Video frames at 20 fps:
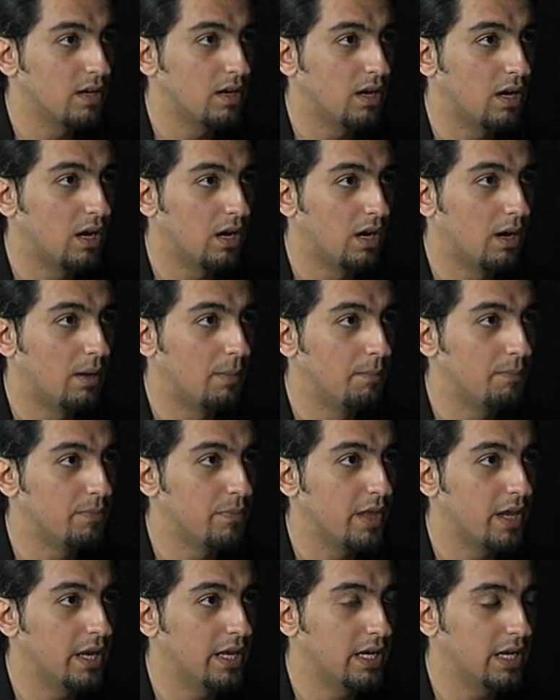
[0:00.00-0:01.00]

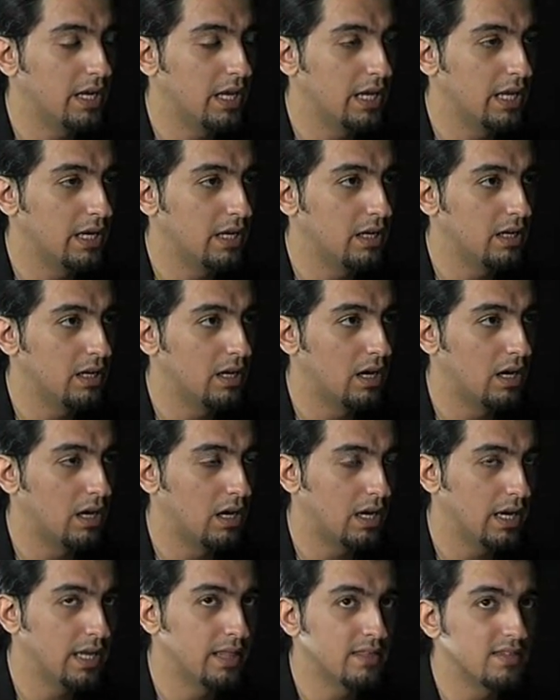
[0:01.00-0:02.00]
in
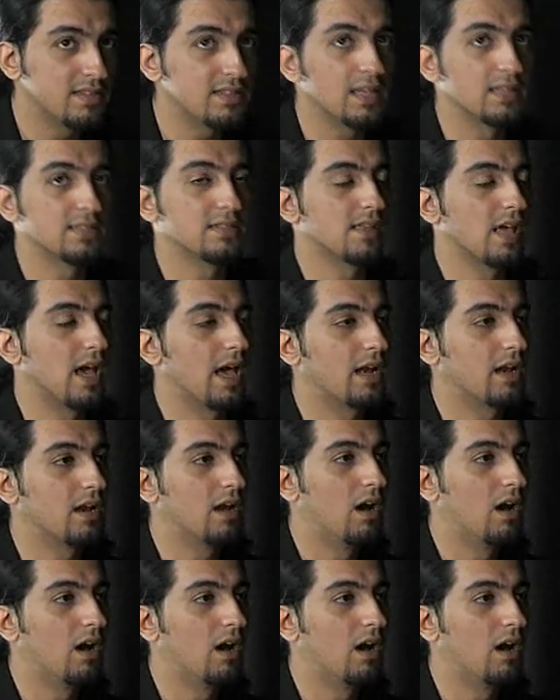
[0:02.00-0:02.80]
the sense that